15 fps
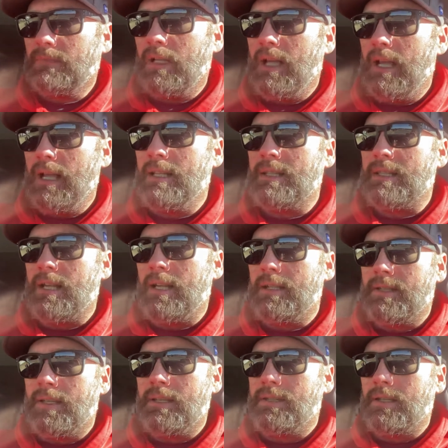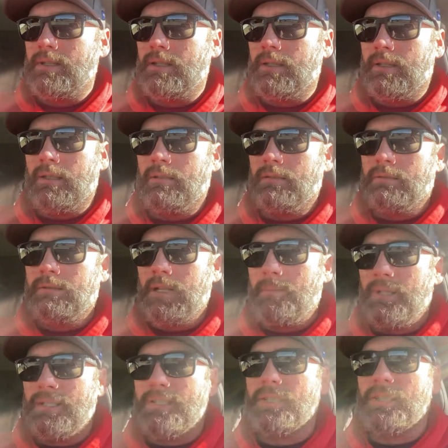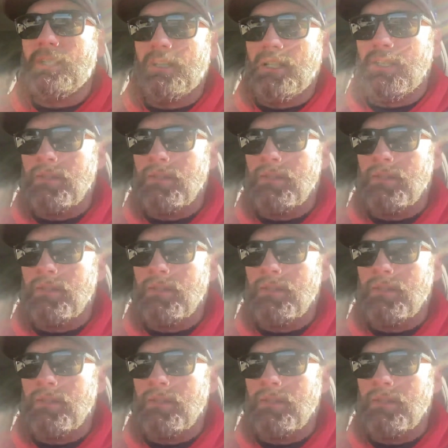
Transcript: And it's nice. They send you a little, I mean, it's just a little